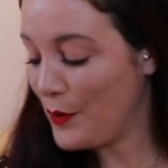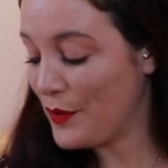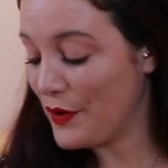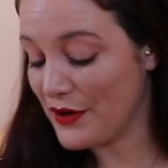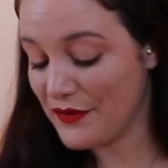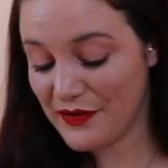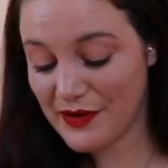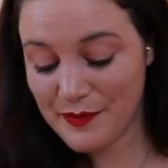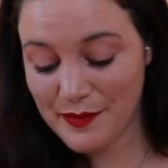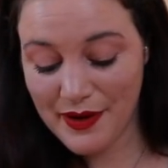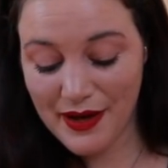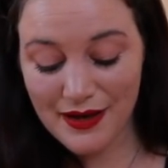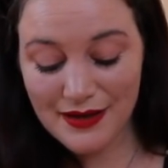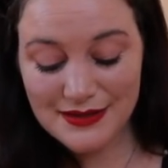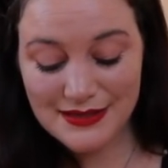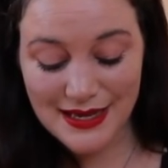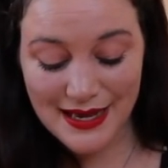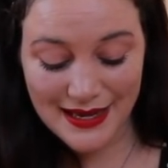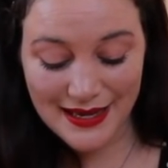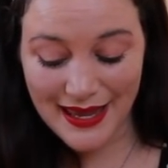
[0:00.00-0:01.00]
perfect
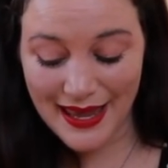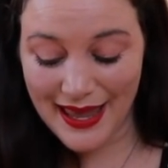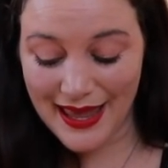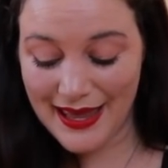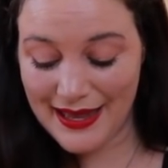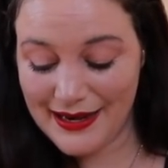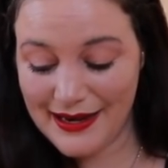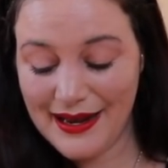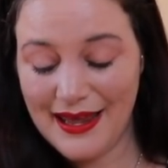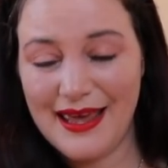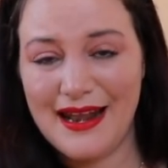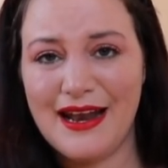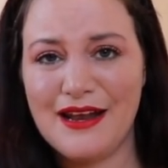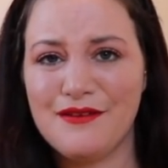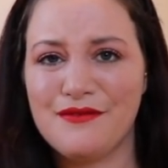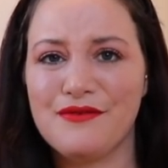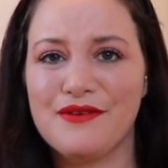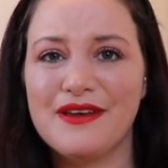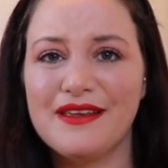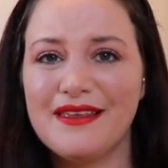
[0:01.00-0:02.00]
box again, and I
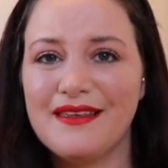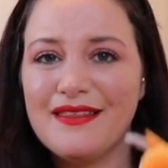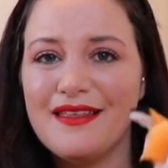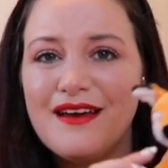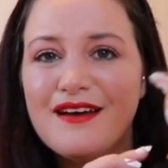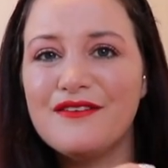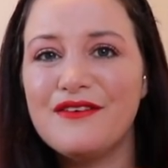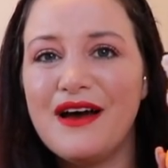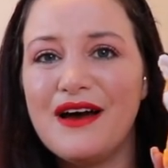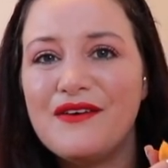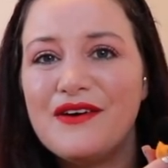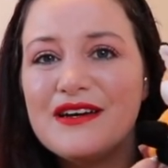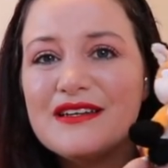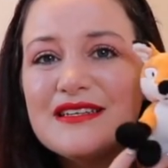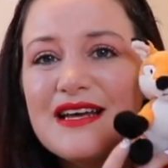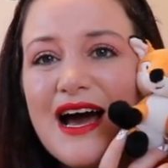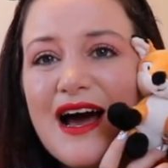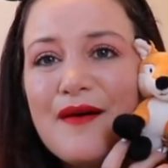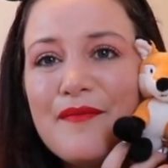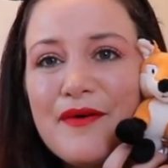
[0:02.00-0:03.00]
really love how on
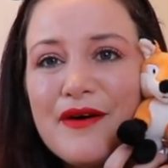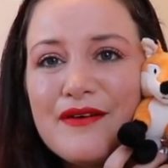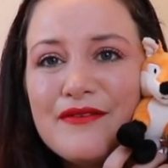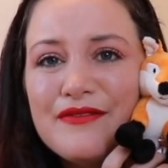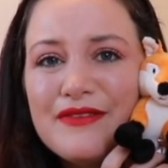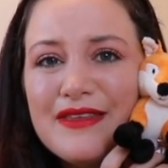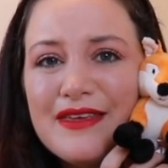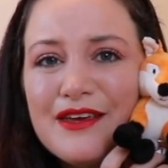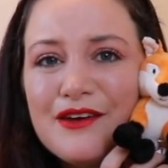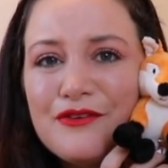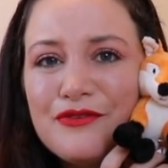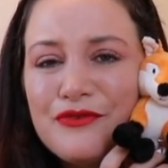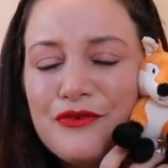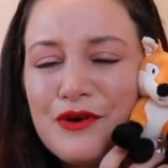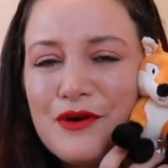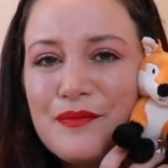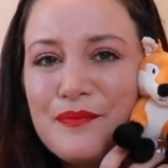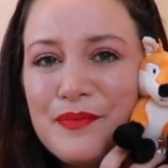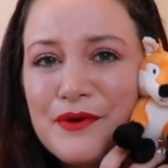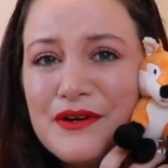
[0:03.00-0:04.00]
top of the
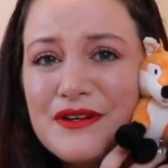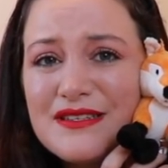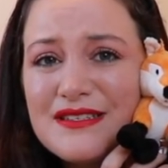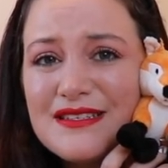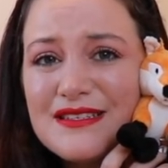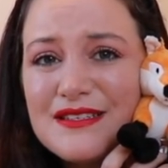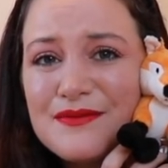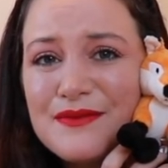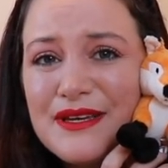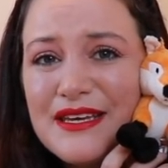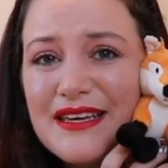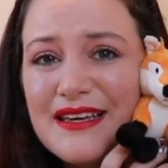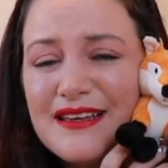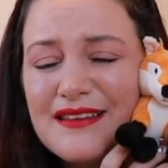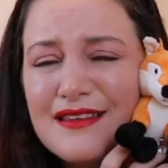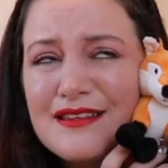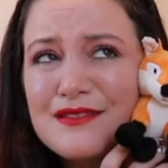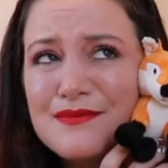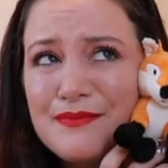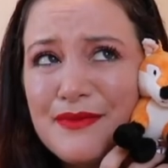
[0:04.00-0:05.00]
four books this week,
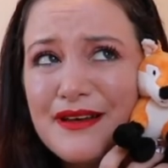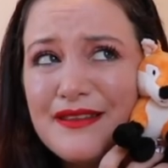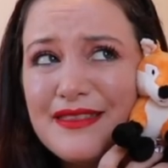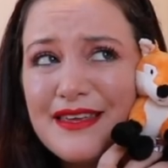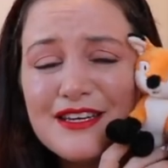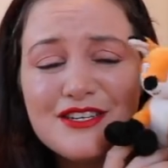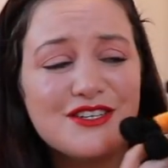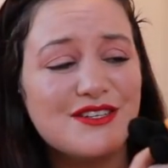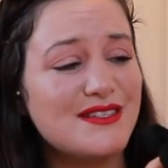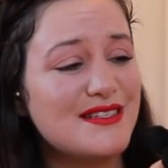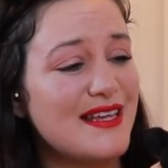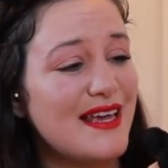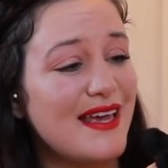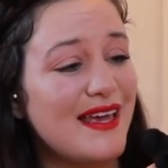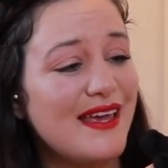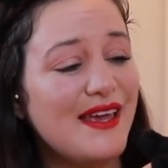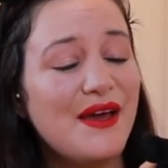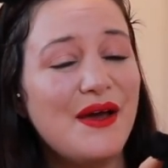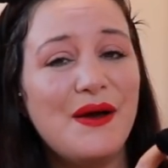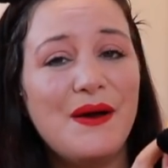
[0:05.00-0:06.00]
this month I should
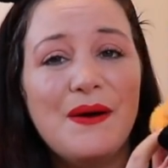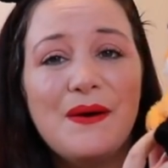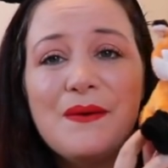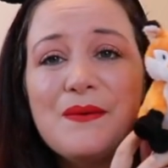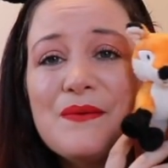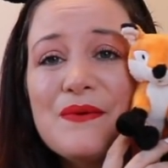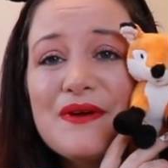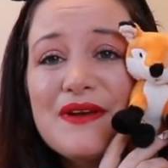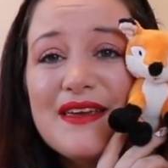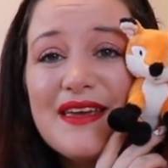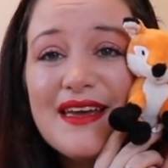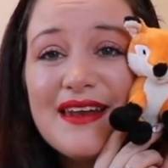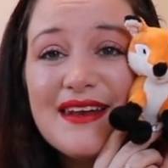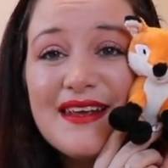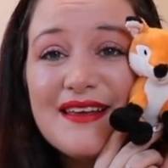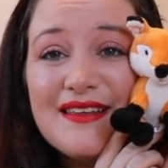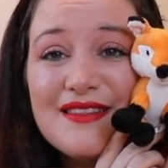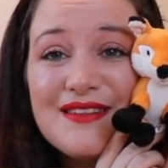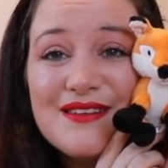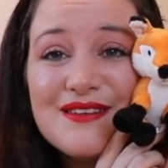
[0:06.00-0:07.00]
say, we're
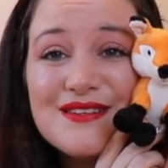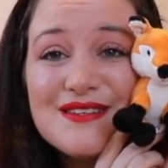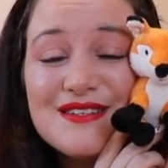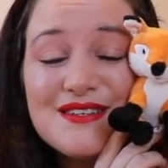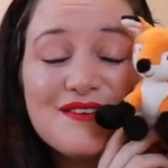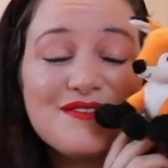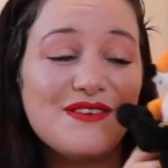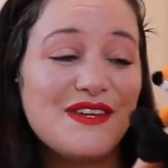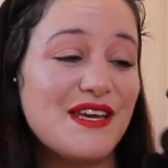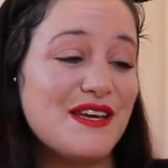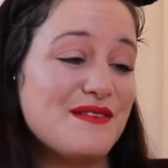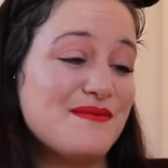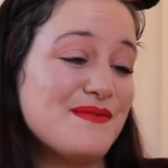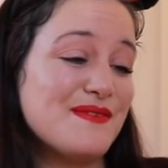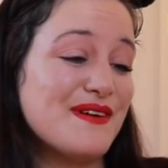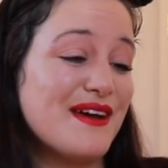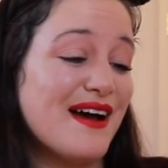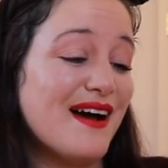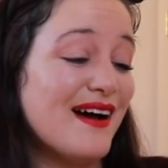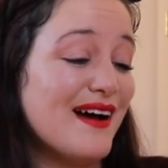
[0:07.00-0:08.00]
getting a little stuffed
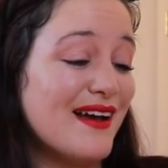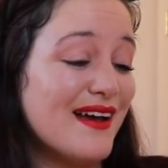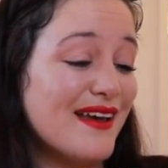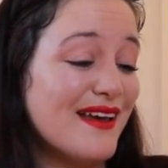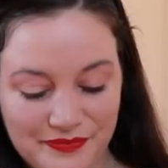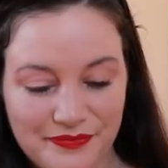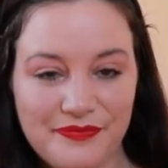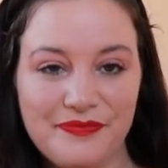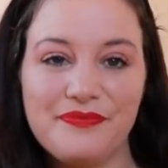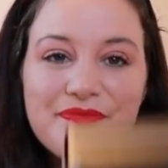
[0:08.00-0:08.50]
animal guide.